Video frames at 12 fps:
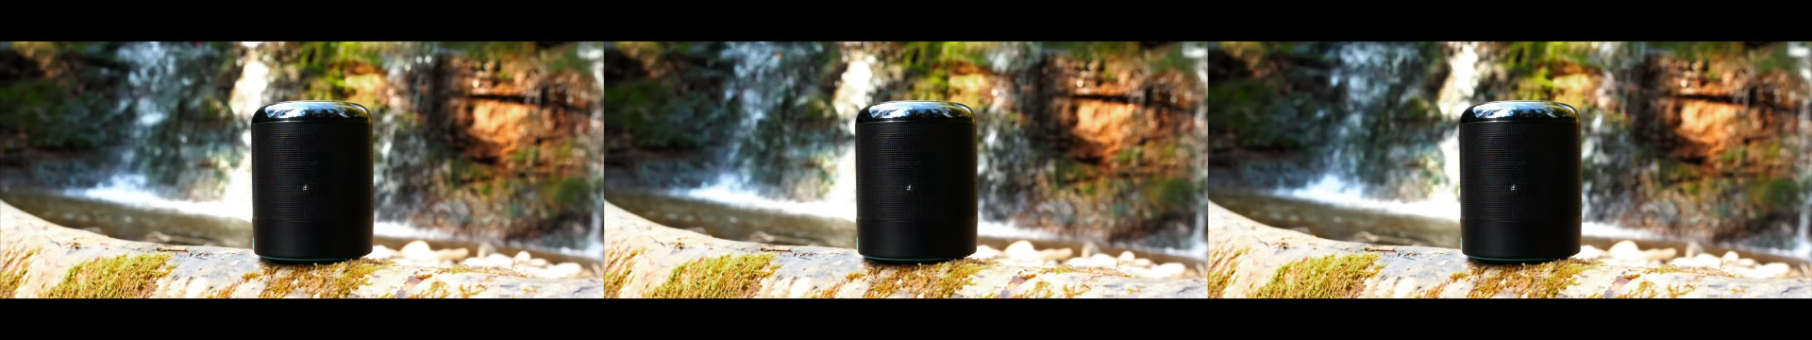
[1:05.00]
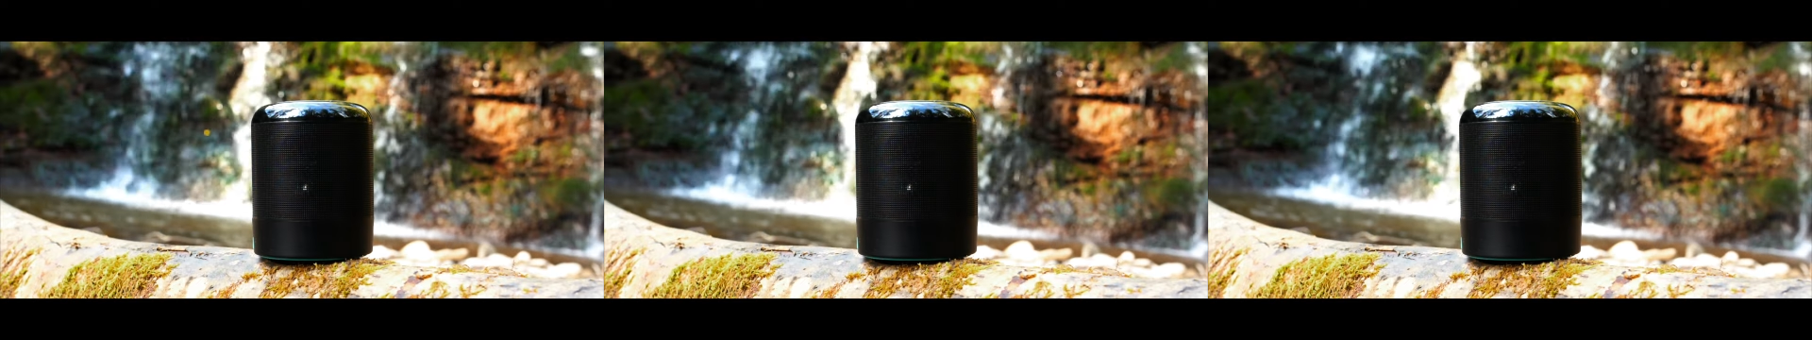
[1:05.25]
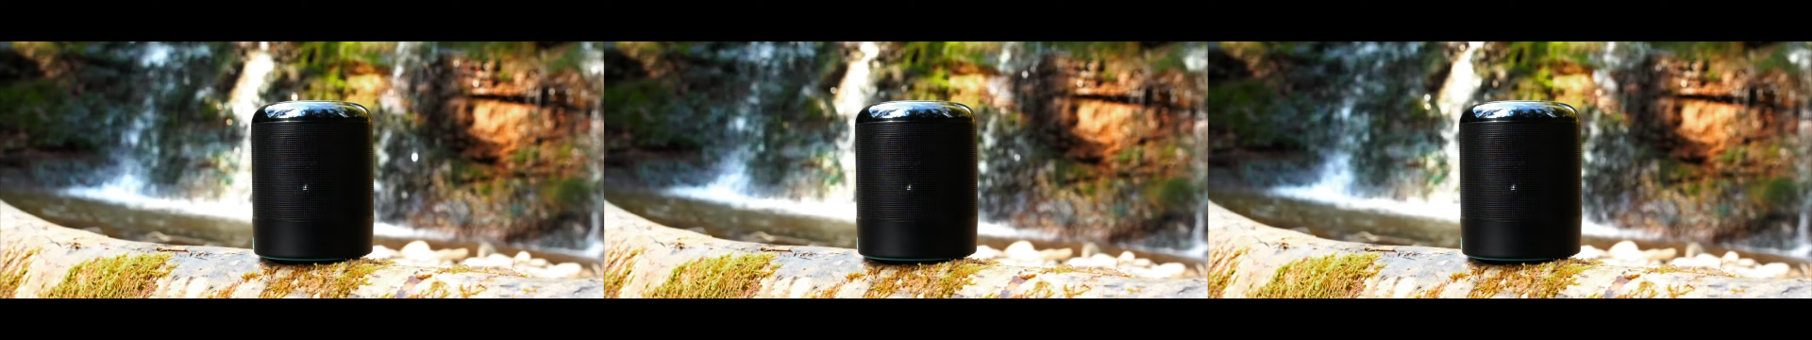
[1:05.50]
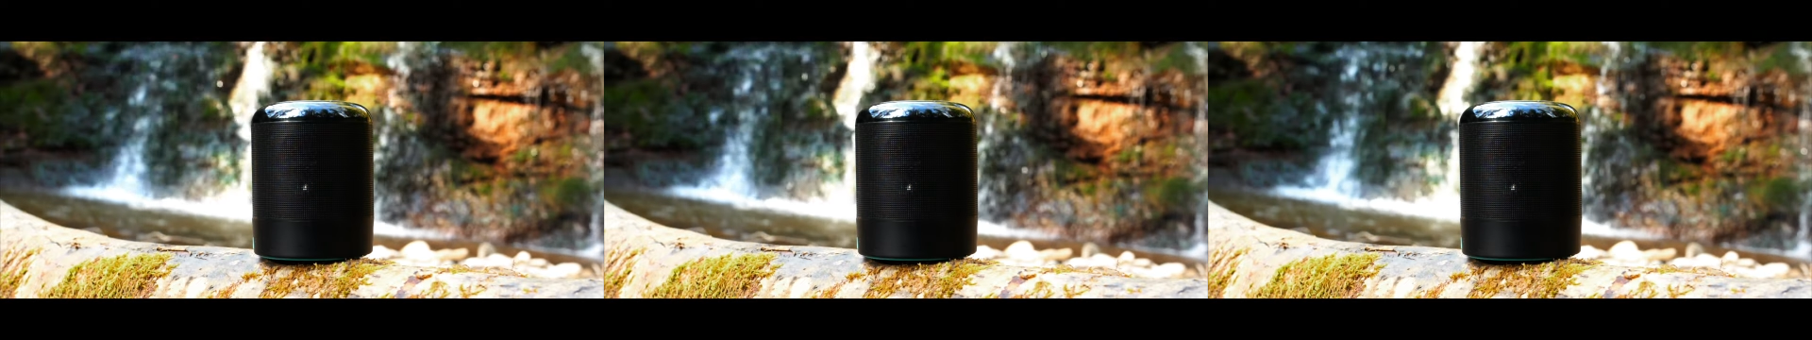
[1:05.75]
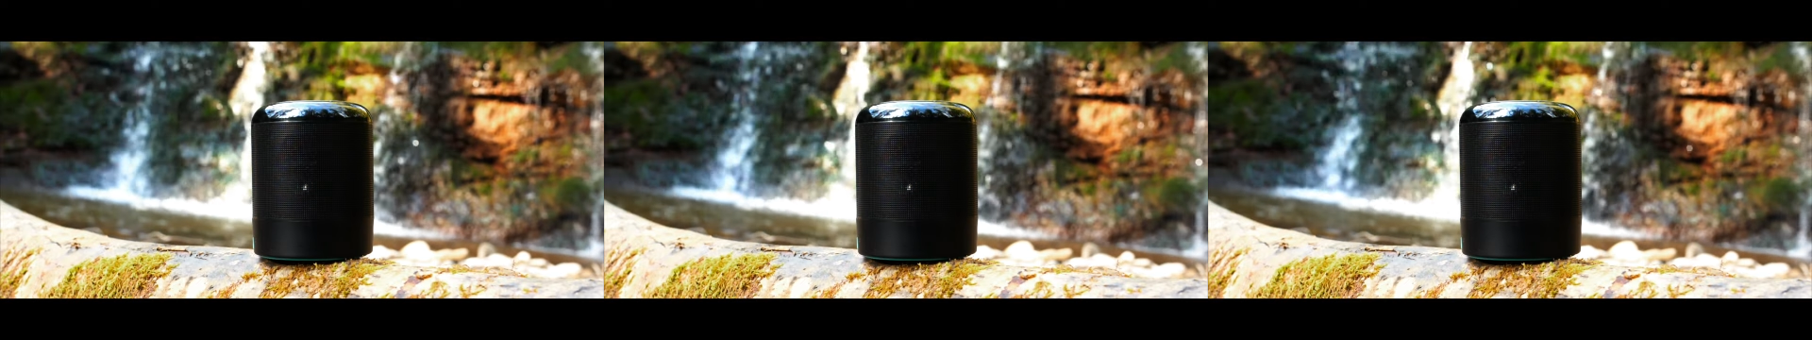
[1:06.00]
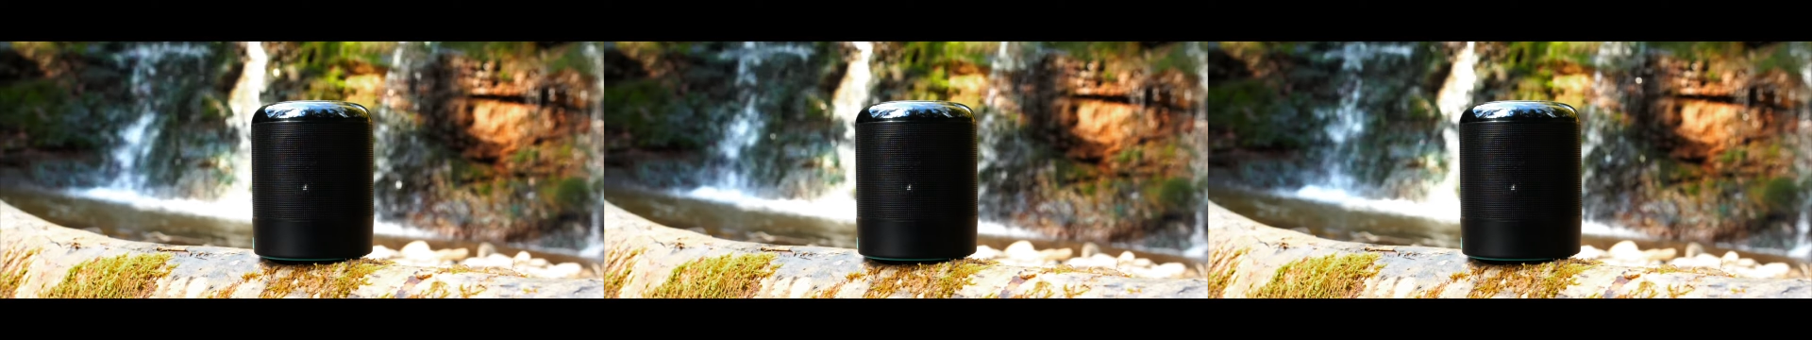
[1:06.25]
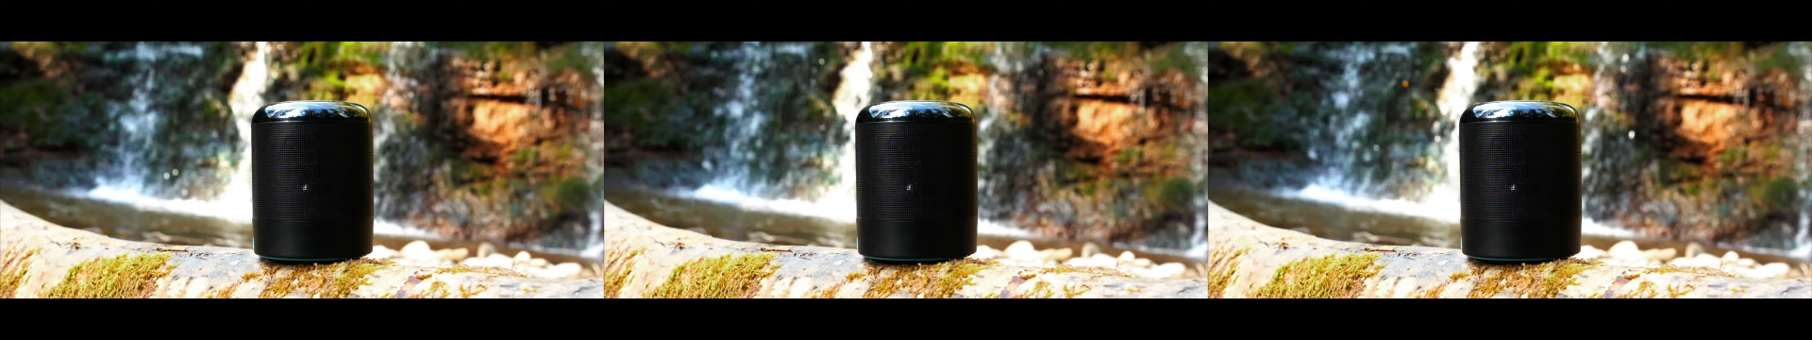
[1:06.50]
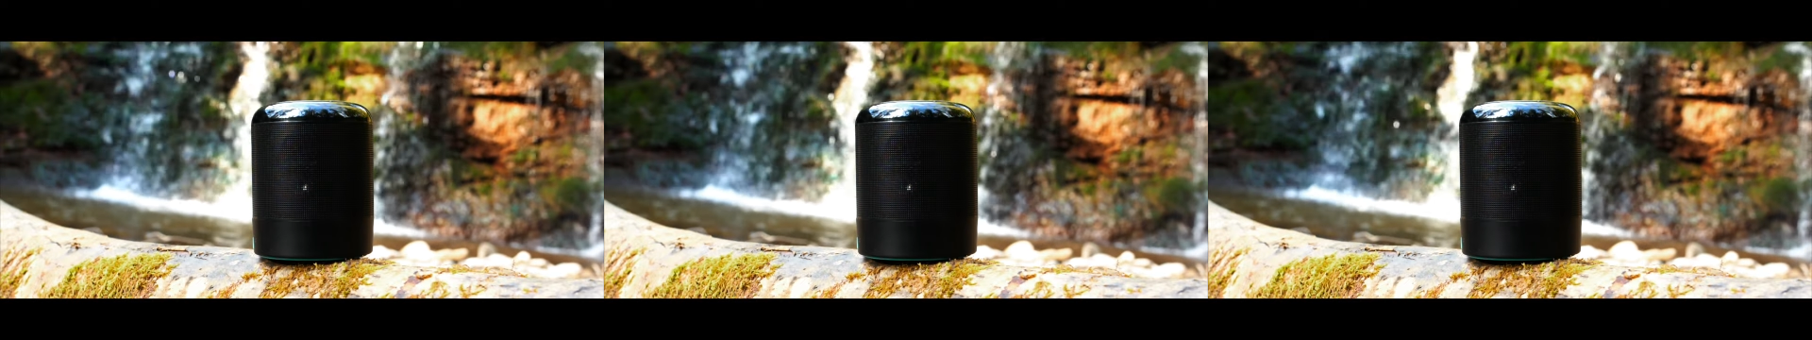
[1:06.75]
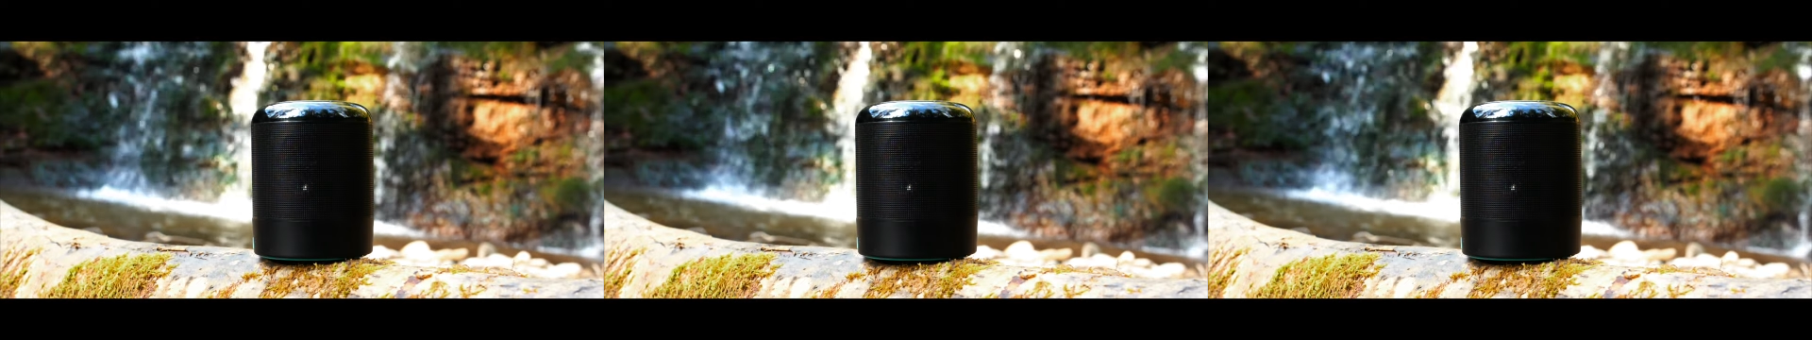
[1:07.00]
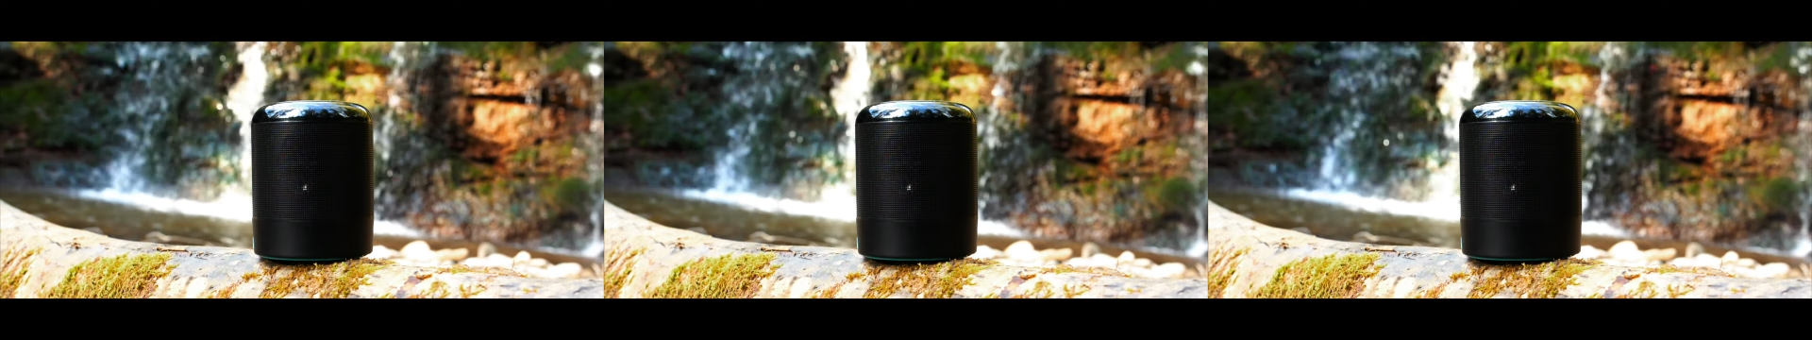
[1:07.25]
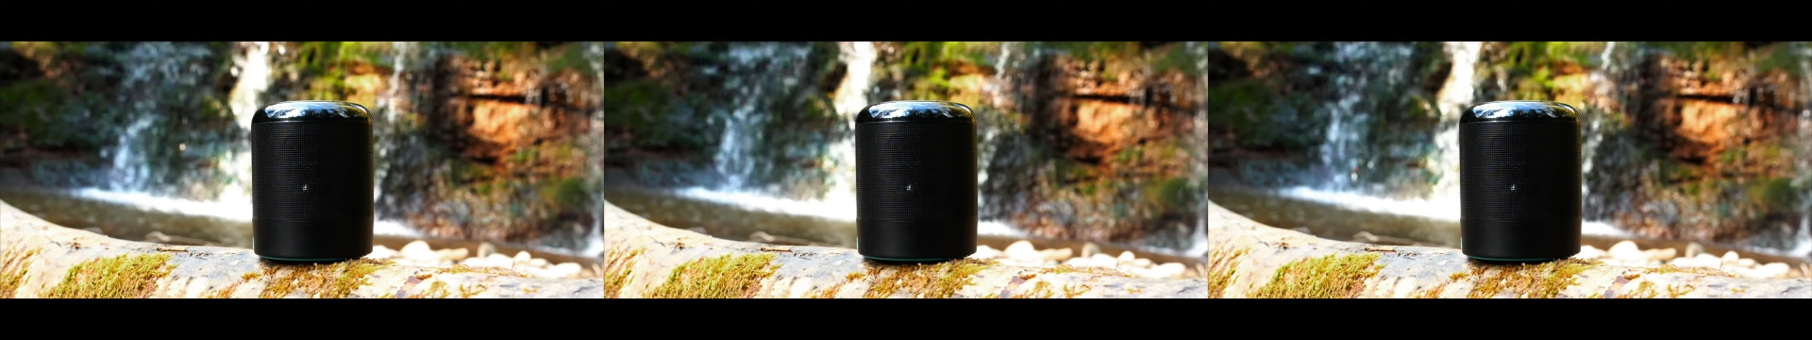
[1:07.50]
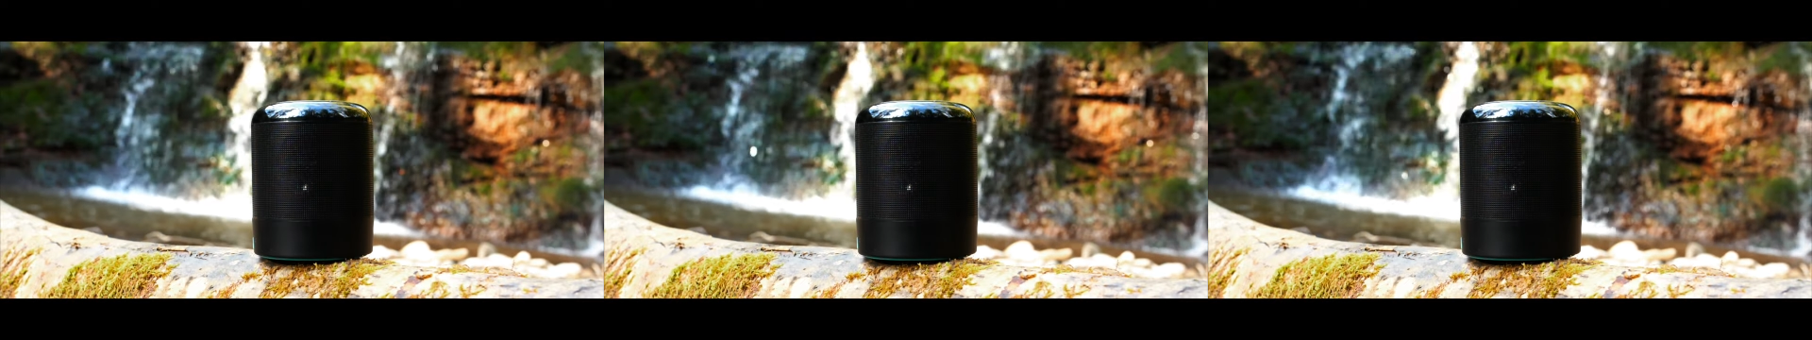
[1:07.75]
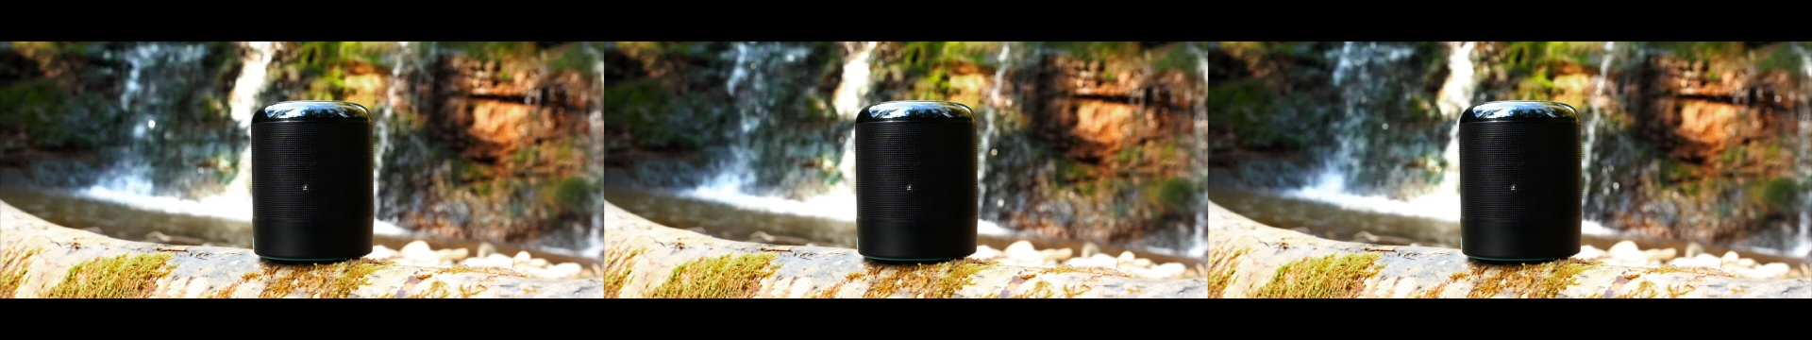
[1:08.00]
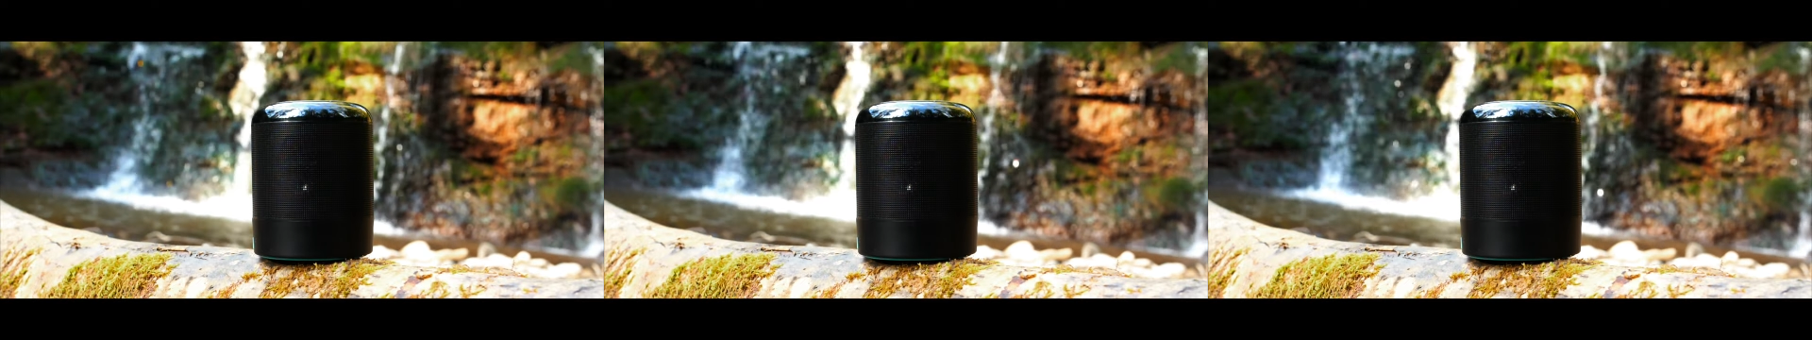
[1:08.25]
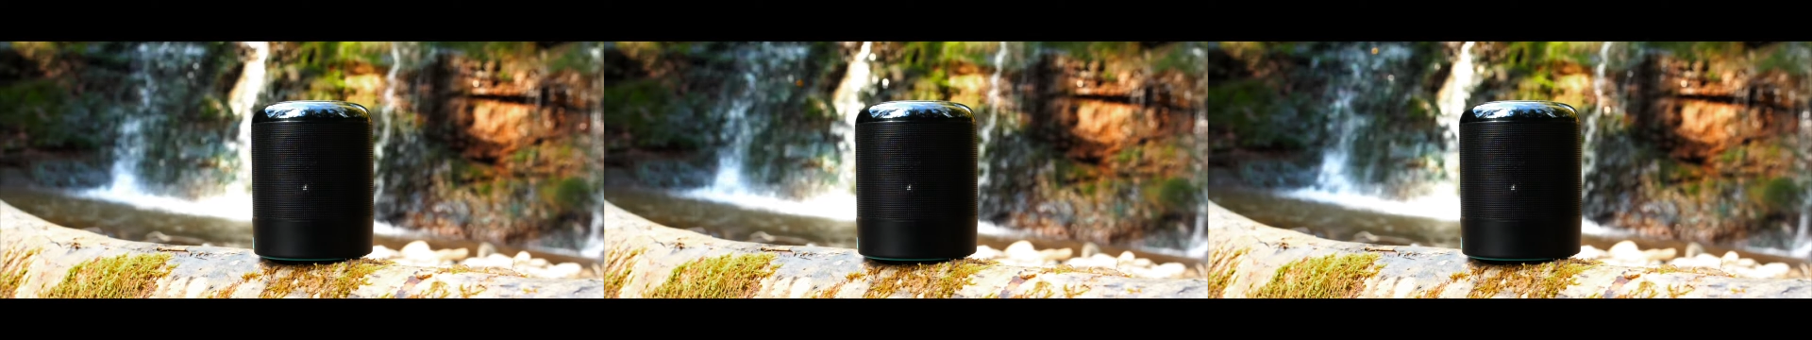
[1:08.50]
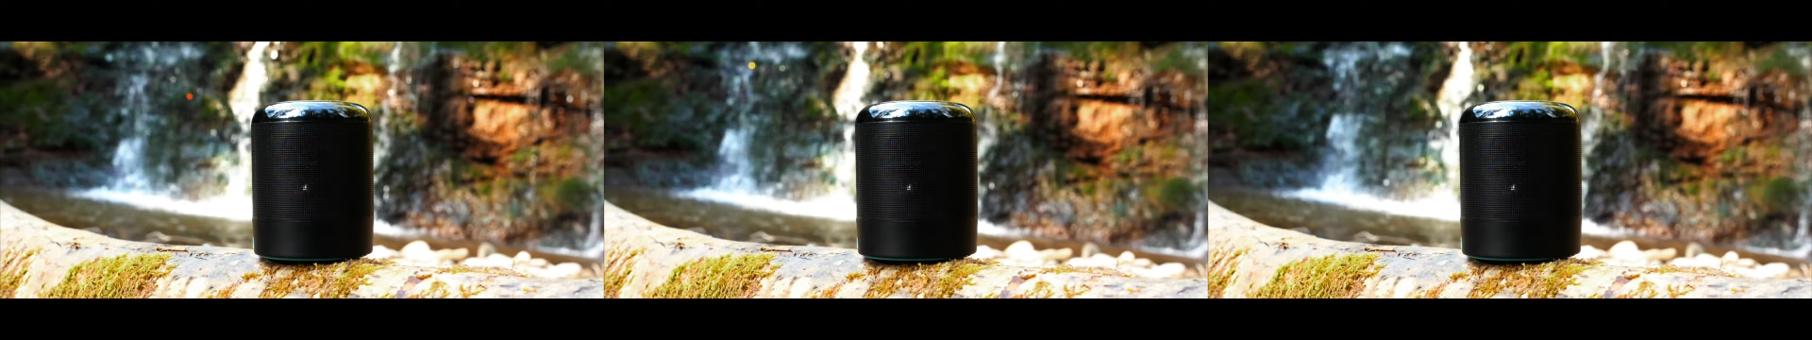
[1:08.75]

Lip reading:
(no speaker visible)